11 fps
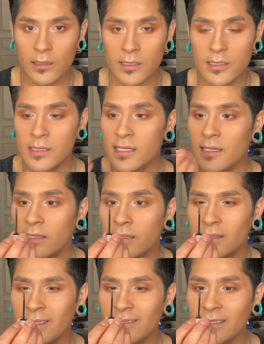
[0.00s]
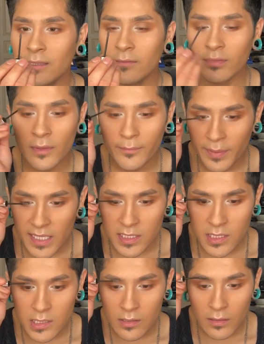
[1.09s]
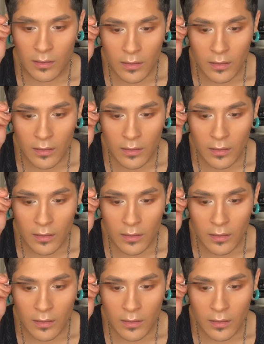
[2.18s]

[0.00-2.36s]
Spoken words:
do you see, bitch?